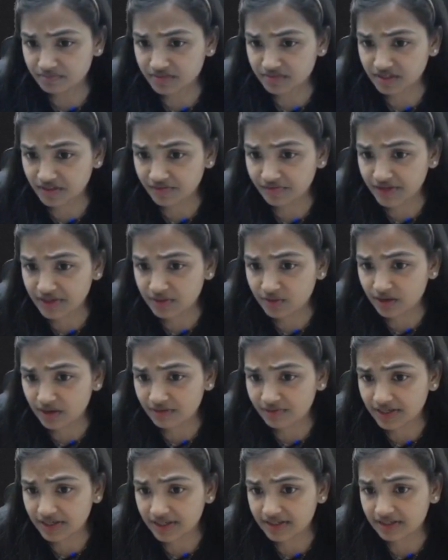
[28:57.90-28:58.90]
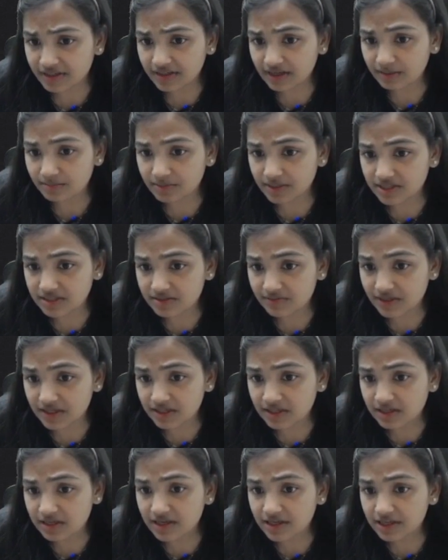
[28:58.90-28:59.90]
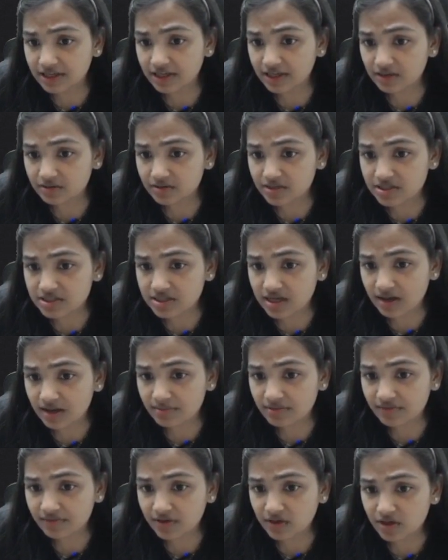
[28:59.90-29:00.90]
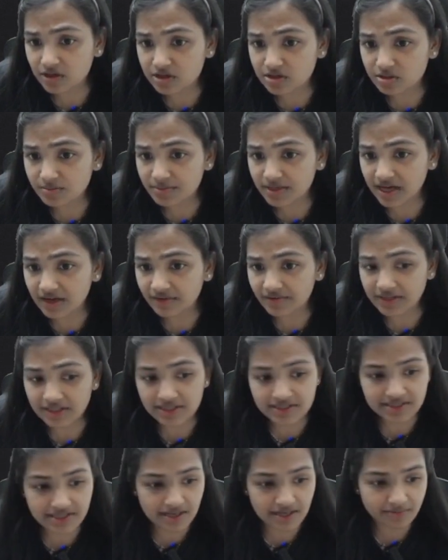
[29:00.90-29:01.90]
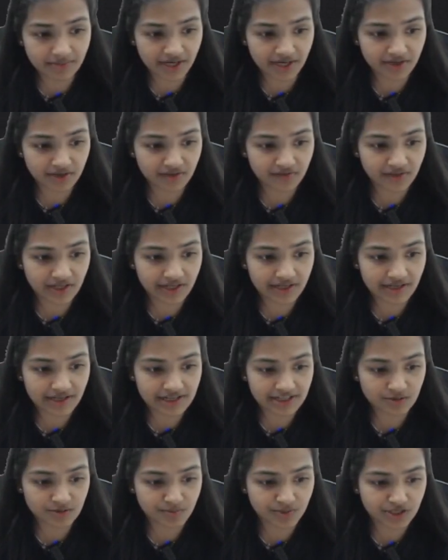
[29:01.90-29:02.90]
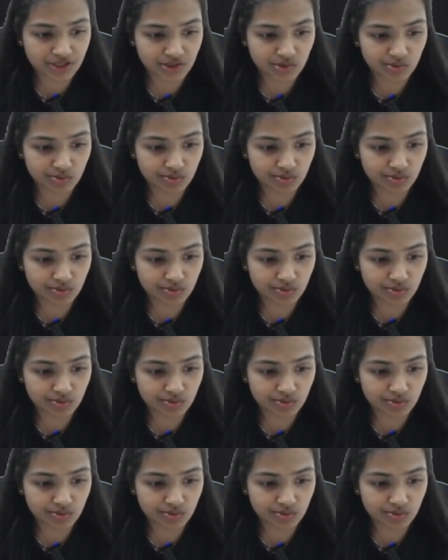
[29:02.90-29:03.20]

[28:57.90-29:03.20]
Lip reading: we do have another carbon as well. Now this carbon will also be having the same kind of thing, sp2,